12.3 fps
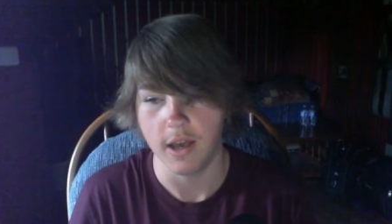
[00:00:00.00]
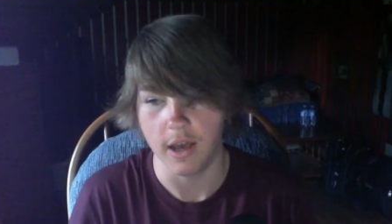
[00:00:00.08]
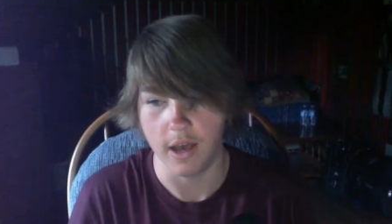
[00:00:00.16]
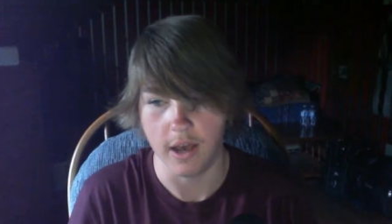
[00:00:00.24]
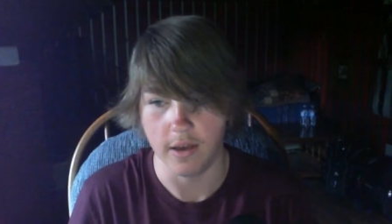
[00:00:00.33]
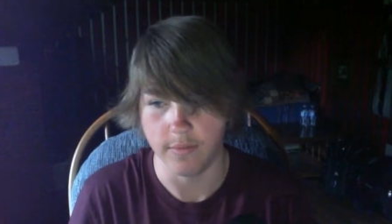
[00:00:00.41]

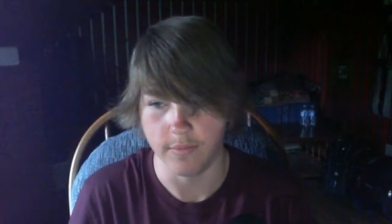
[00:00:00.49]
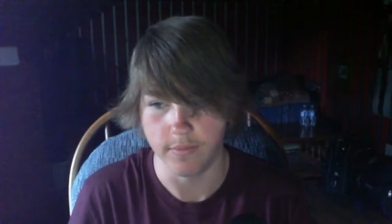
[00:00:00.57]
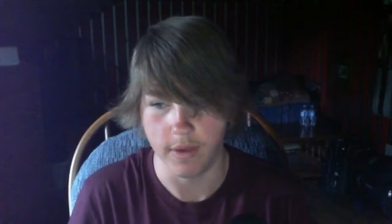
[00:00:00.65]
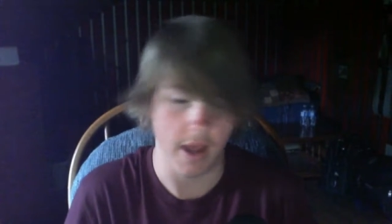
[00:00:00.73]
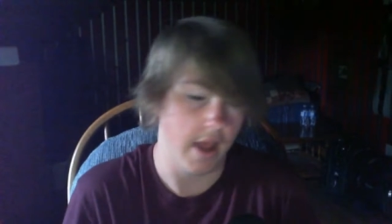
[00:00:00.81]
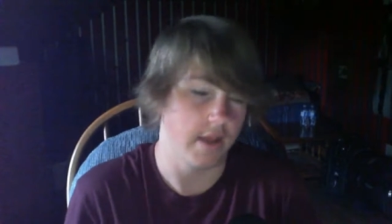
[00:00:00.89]
Um,
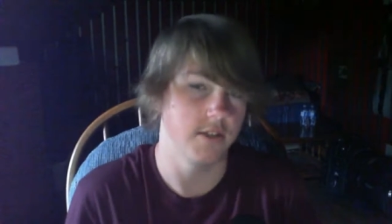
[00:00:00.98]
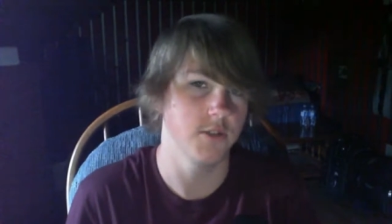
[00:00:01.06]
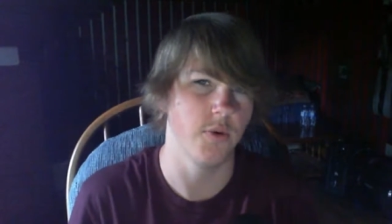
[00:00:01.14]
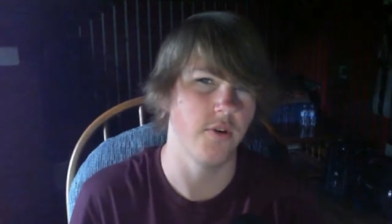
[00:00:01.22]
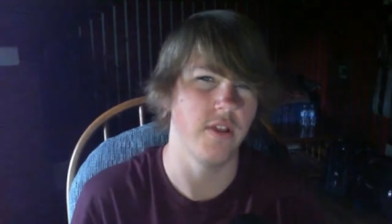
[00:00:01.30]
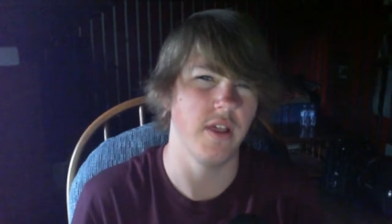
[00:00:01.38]
I, I,
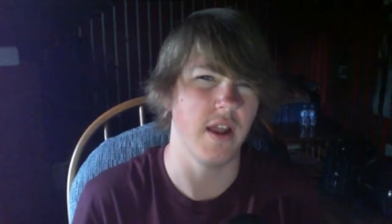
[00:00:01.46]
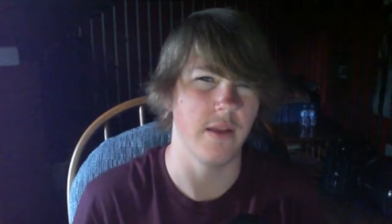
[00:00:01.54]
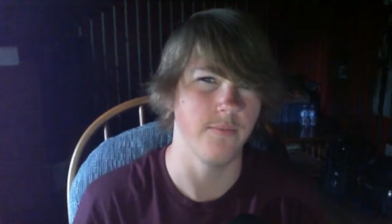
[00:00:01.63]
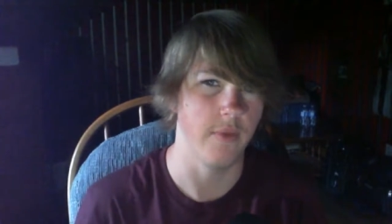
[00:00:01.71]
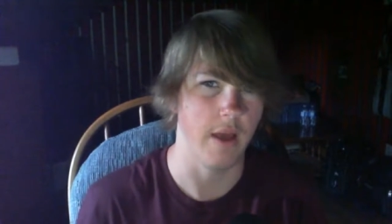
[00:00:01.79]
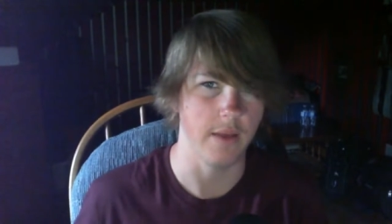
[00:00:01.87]
just worry
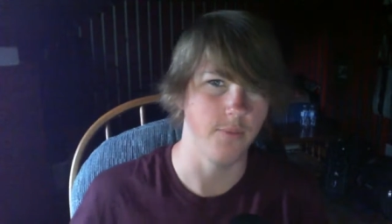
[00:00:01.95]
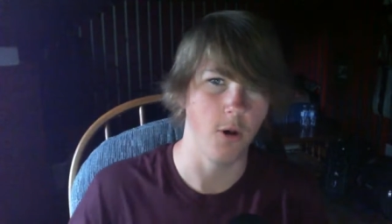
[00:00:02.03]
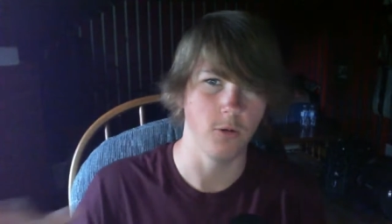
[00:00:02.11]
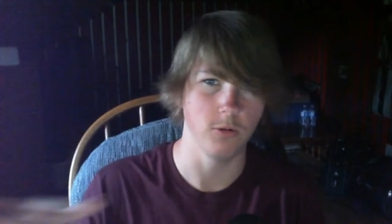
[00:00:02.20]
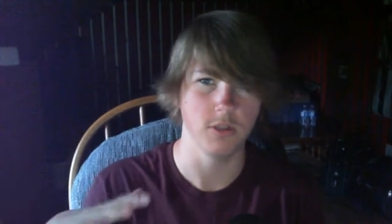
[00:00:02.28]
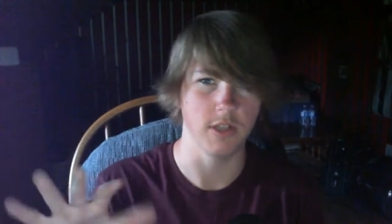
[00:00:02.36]
that I, I
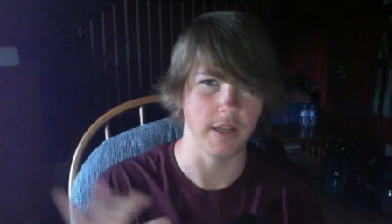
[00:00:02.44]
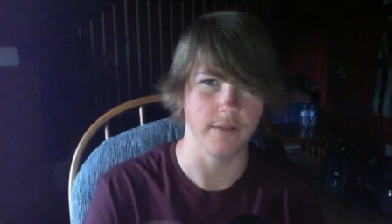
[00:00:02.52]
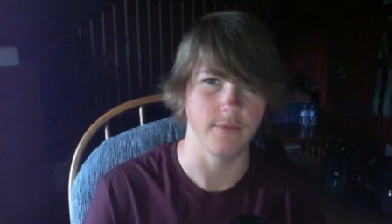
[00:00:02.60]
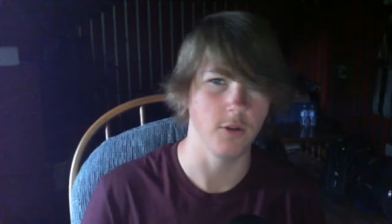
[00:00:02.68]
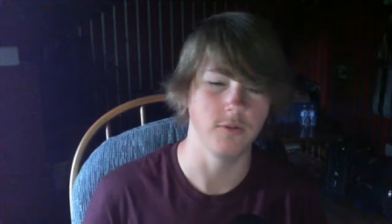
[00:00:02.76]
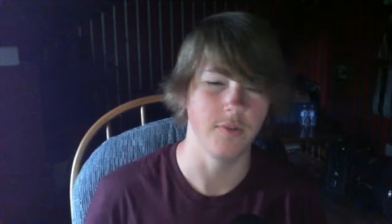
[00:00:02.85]
post like
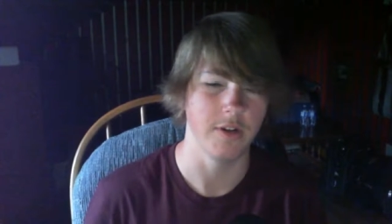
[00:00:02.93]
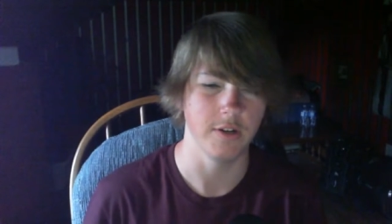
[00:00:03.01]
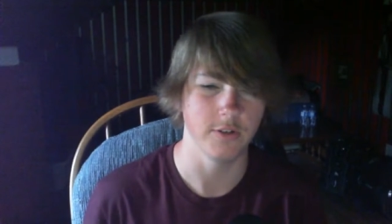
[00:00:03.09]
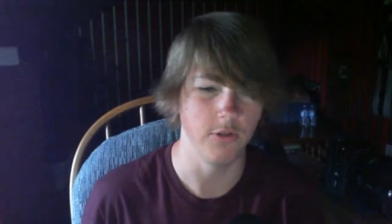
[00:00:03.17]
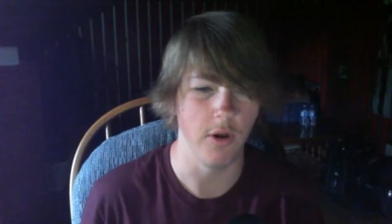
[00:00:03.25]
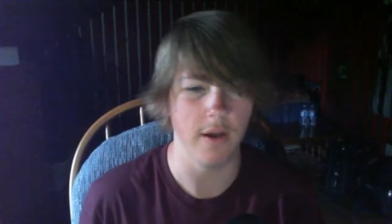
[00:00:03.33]
those
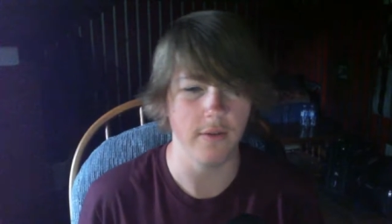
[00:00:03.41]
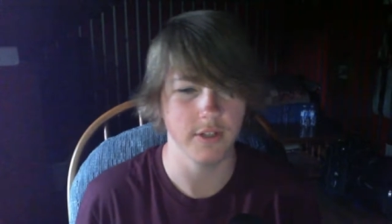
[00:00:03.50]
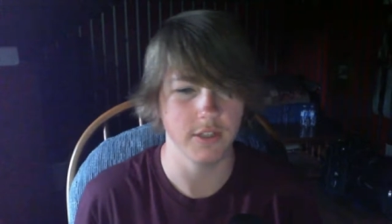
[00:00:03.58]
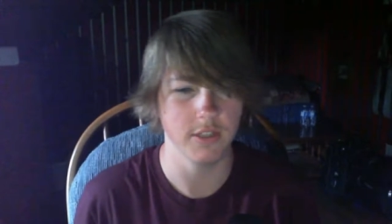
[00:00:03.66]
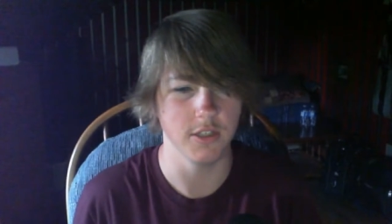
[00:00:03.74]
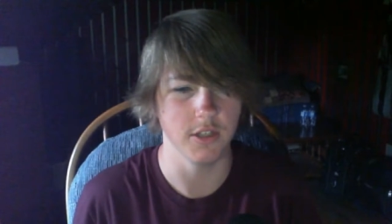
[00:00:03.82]
videos too
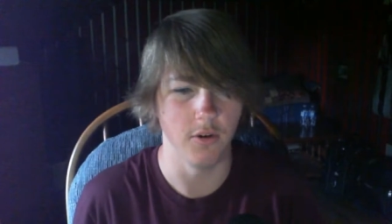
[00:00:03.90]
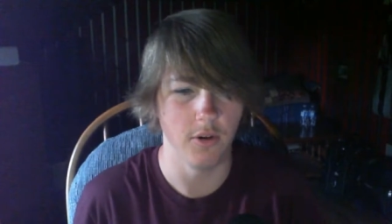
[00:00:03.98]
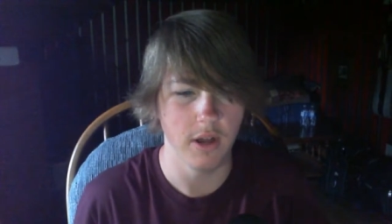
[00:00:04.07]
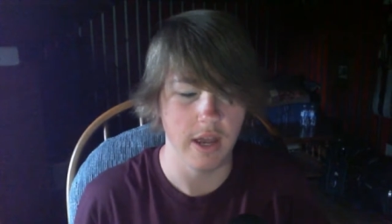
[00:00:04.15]
often, so